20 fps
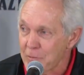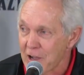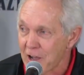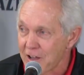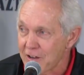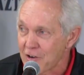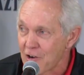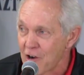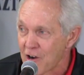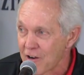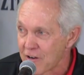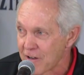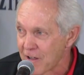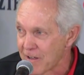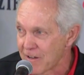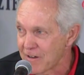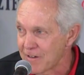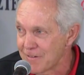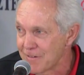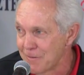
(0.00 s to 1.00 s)
I'm kind of
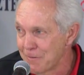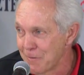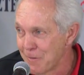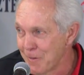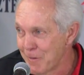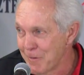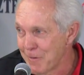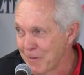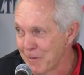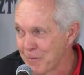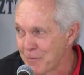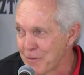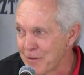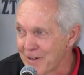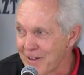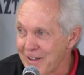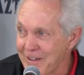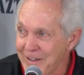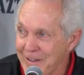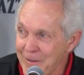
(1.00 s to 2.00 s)
hard-headed.
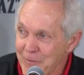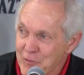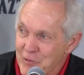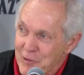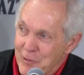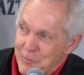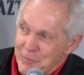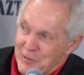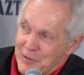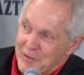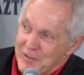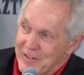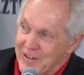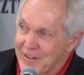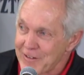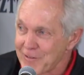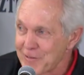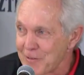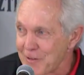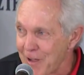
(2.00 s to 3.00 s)
When I have something
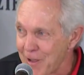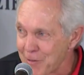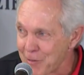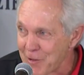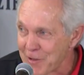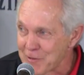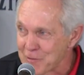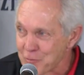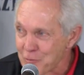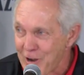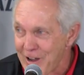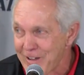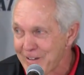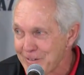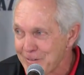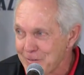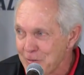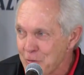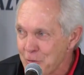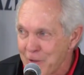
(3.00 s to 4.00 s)
that I think's
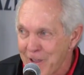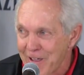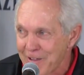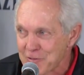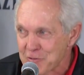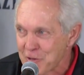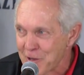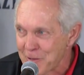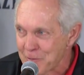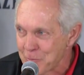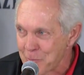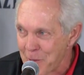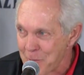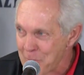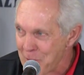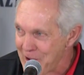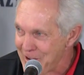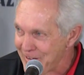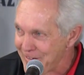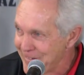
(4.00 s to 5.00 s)
right, you can't change my
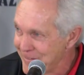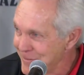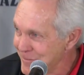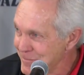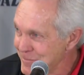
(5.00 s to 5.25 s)
mind.